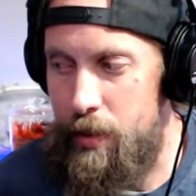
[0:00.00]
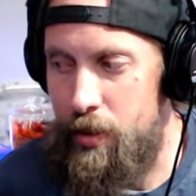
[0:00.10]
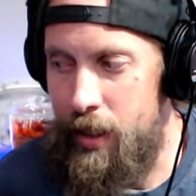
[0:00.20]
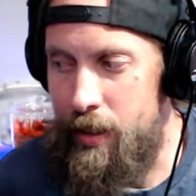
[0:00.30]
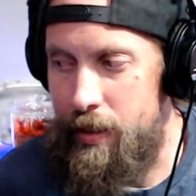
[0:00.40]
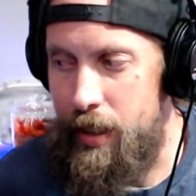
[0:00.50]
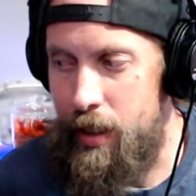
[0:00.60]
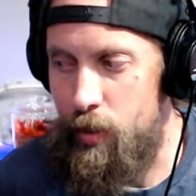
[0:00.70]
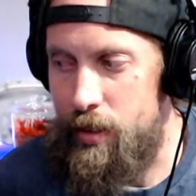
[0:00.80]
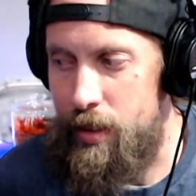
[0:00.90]
trying to
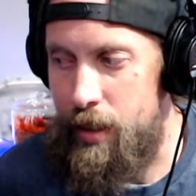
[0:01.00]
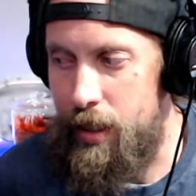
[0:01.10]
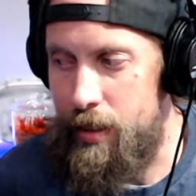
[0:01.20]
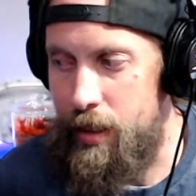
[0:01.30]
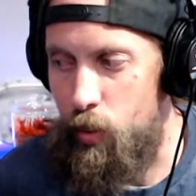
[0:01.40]
think what the heck they